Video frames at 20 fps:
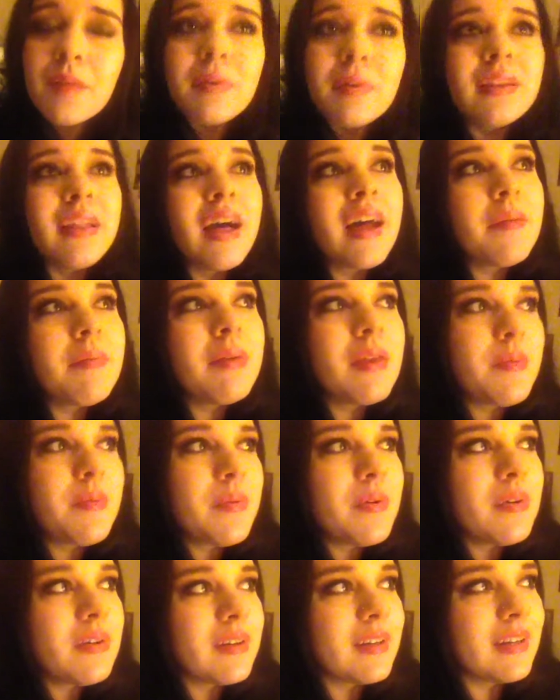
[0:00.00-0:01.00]
A lot of
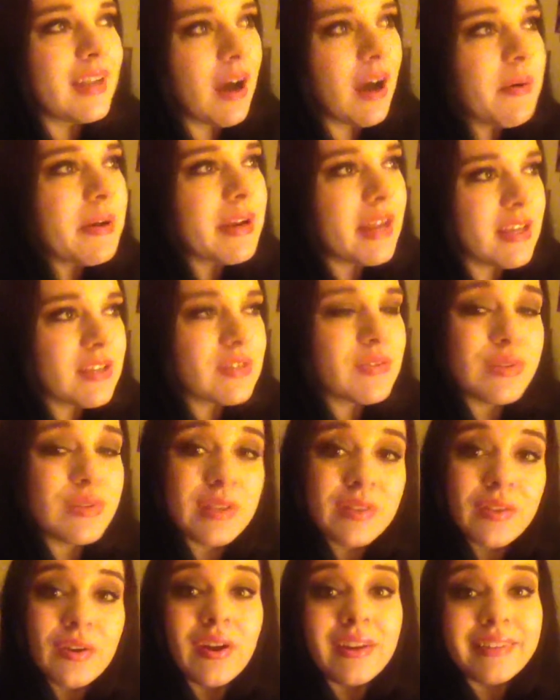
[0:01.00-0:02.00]
people nowadays will
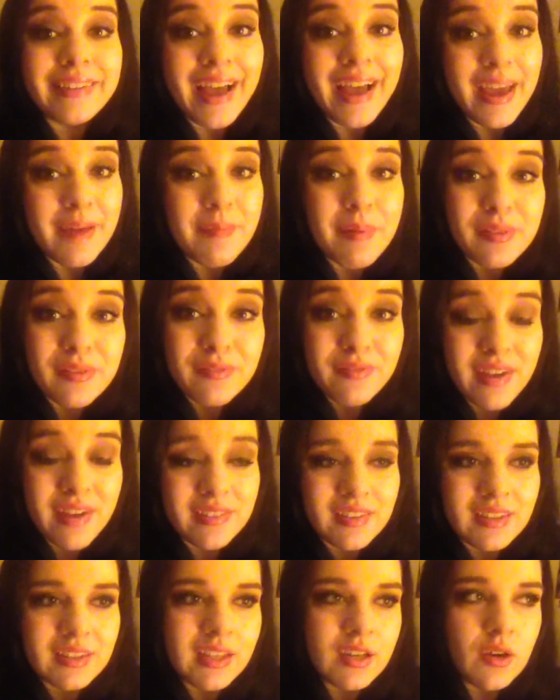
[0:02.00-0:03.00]
sit there and lie about the fact
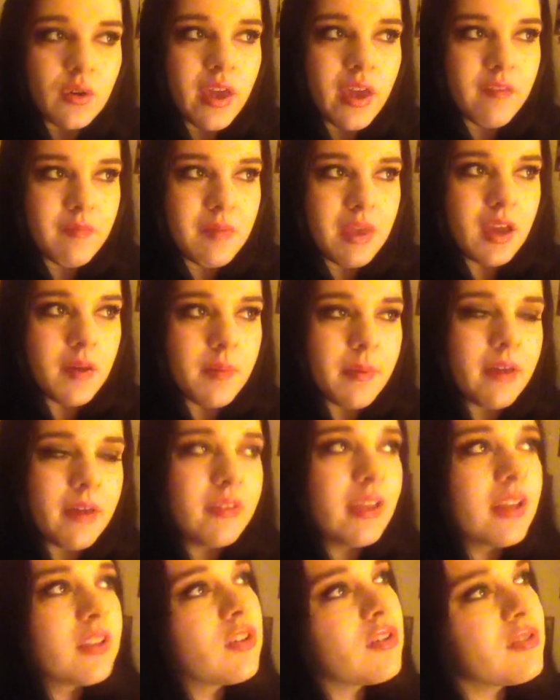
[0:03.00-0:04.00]
that they don't have makeup on.
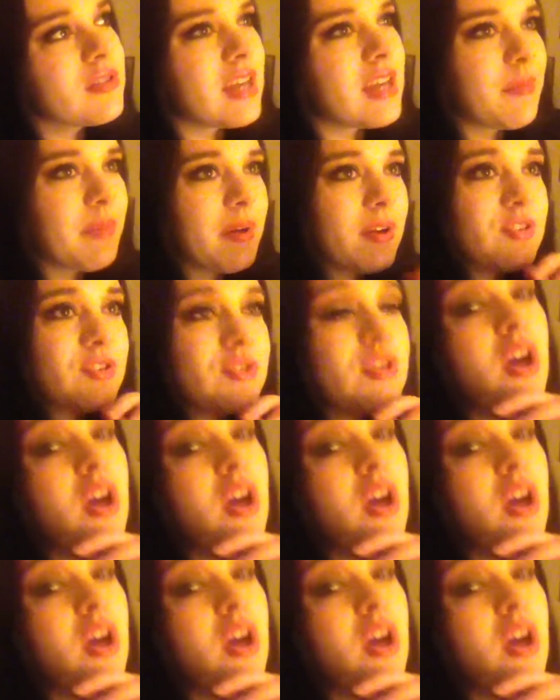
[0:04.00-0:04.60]
Like, they'll take pictures,